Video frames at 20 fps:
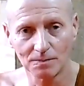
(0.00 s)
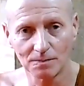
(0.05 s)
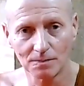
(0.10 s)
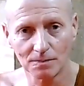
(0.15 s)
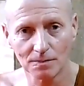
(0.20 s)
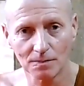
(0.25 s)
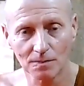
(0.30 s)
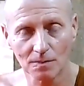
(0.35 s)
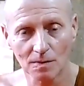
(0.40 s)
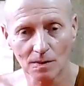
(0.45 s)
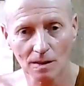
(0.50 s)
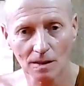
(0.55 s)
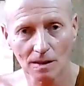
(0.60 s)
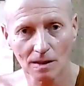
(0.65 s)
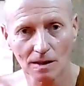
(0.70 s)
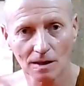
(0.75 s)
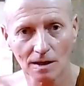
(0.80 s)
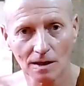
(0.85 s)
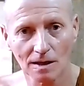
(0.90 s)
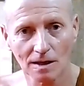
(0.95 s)
In this
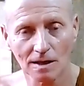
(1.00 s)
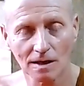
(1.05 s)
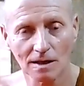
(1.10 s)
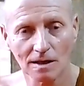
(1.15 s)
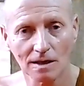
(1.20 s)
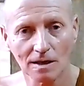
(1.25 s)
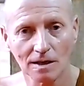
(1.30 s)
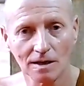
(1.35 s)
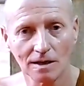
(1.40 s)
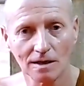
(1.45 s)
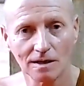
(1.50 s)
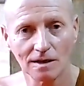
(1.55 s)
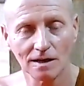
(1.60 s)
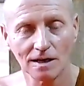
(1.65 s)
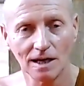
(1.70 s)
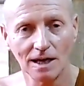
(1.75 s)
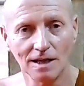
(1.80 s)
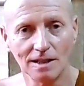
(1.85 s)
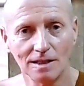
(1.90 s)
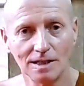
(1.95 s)
process of doing
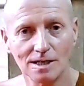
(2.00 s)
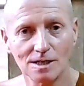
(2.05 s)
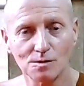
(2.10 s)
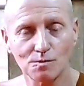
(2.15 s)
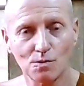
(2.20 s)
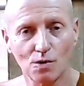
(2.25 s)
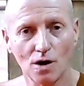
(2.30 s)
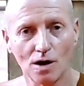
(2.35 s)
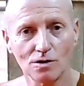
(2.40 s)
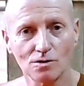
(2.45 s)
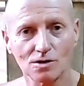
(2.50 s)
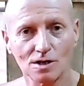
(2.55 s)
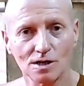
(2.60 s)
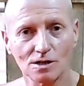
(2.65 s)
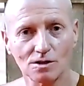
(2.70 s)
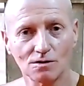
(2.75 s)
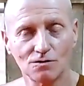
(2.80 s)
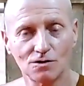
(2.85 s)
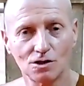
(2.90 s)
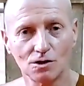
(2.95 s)
nothing, we're
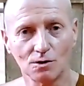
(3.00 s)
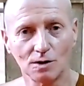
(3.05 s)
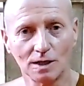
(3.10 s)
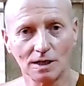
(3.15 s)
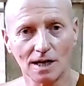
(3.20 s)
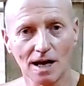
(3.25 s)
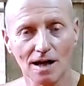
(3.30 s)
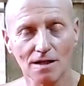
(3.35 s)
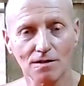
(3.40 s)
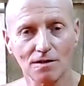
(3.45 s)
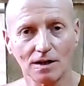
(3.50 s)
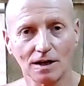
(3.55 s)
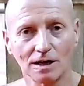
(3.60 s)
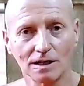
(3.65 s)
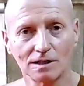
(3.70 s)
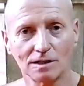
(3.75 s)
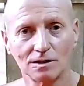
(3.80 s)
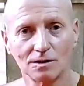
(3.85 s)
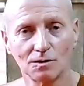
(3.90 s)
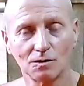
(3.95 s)
looking at
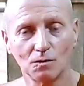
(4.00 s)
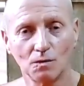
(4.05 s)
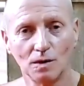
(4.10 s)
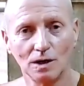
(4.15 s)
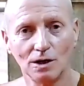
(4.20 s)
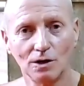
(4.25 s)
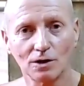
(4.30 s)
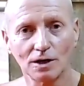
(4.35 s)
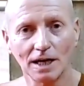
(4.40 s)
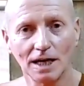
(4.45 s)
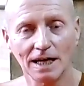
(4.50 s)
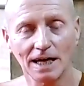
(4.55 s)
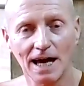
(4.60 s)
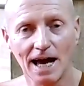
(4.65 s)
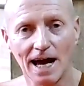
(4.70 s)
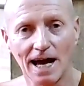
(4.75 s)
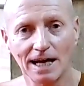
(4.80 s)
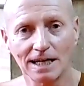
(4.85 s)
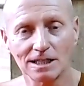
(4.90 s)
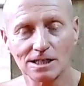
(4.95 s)
the
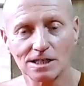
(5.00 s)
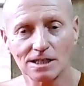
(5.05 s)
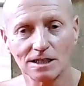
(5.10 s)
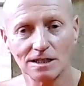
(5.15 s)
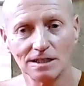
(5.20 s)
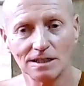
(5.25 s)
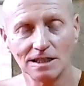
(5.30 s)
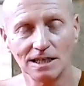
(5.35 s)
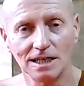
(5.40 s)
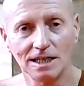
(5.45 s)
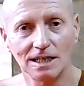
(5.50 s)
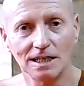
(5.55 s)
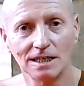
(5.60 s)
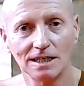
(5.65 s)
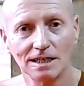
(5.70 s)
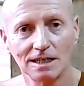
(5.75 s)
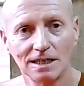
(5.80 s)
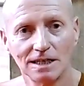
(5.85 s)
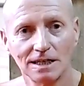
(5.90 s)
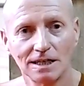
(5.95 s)
actions,
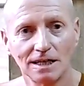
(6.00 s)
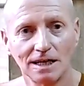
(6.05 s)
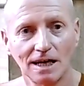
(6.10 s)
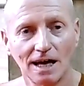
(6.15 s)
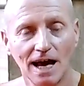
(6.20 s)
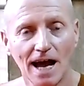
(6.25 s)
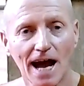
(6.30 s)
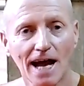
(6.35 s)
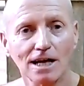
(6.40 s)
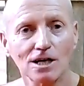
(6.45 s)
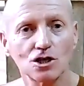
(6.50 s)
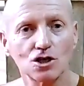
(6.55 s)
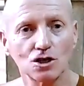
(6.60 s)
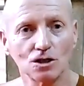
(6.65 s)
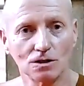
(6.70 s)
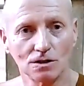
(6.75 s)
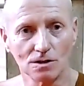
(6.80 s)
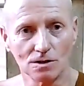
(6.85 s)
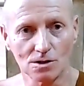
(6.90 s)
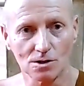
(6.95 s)

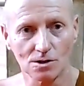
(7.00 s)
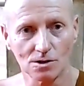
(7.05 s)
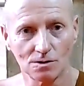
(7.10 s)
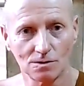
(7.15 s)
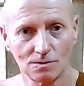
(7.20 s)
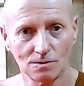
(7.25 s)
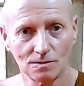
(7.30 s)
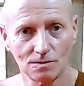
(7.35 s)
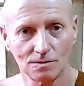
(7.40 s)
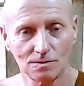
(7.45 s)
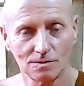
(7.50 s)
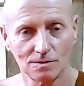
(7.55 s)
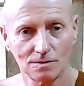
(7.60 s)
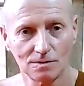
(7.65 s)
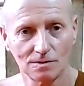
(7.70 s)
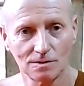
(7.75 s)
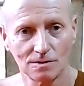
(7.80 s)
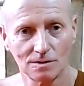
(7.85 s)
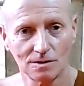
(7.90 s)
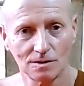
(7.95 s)
what we do,
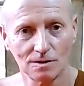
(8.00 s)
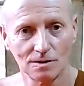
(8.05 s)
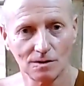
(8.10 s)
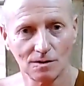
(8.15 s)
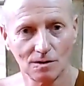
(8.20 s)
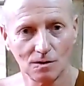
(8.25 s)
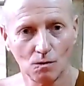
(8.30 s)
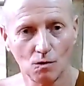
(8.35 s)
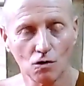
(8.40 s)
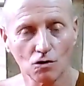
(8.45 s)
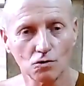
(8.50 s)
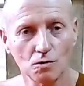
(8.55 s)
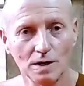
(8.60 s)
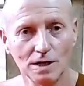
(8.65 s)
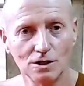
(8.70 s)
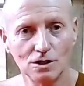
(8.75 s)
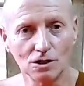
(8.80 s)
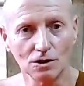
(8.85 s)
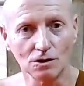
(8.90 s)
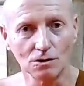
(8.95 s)
our
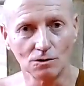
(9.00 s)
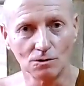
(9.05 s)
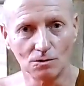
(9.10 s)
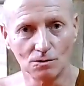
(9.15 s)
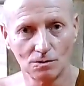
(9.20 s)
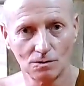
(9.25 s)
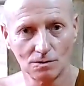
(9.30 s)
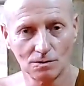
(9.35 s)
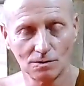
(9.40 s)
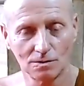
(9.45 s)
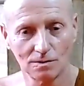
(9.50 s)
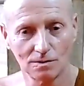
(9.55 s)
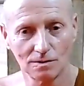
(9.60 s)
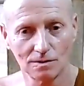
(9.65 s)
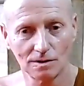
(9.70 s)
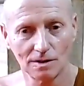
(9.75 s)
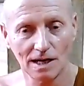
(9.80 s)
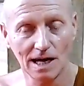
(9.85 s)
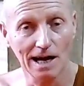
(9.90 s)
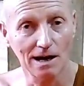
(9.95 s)
karma, if you like,
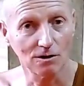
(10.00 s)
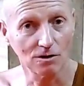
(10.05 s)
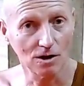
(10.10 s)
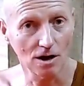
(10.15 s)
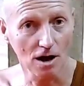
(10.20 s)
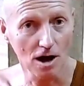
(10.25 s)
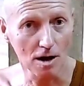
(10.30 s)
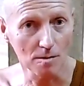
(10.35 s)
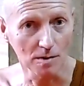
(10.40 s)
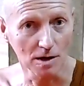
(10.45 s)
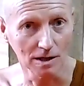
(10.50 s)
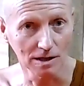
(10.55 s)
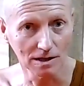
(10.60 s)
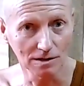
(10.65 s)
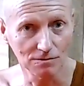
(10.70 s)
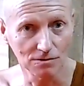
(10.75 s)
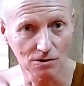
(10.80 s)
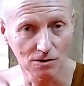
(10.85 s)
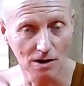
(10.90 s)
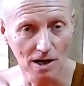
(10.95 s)
which just
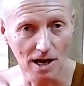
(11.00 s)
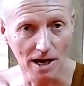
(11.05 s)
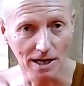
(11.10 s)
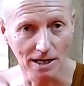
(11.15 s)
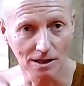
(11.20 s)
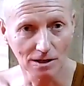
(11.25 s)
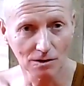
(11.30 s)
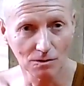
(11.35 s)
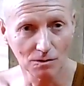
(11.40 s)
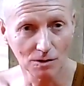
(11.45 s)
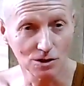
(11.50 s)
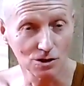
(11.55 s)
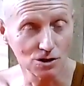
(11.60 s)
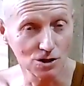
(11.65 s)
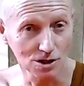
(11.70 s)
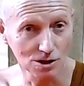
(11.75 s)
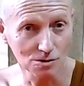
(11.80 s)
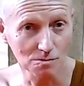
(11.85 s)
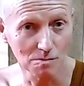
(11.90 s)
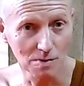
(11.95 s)
means our
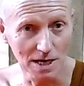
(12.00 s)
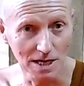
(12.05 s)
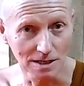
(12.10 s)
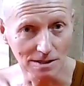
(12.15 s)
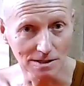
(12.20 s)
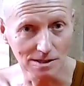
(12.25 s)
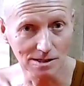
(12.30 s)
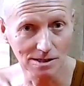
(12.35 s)
actions.